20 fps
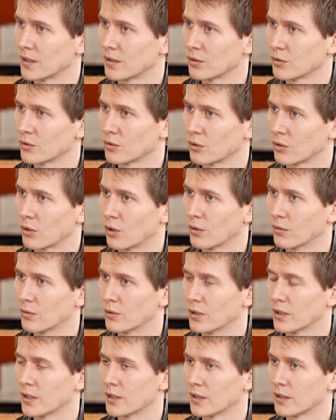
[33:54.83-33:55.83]
You took
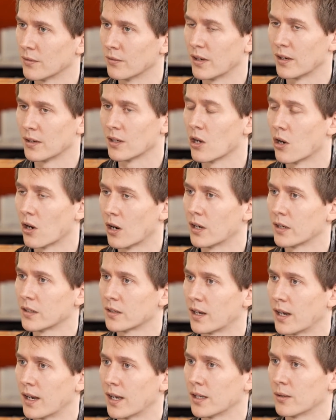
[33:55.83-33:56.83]
over yep. in a very hard
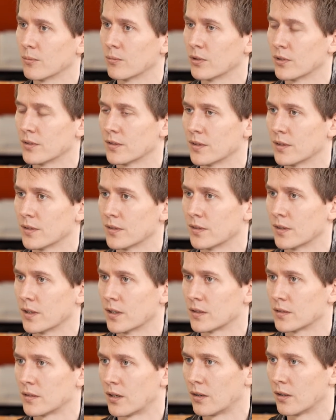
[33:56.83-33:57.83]
time with this
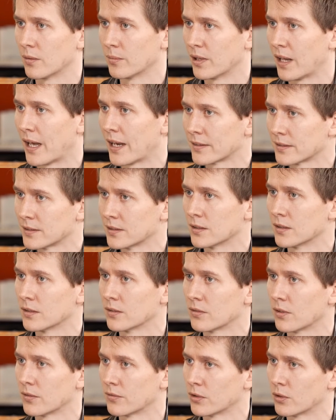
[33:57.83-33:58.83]
uh, terrible
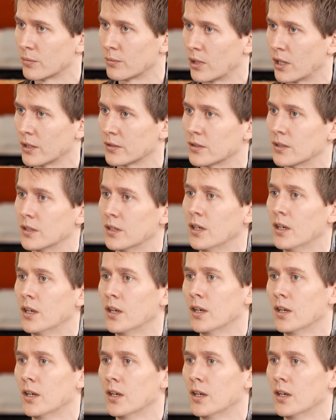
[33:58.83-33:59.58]
accident of your brother,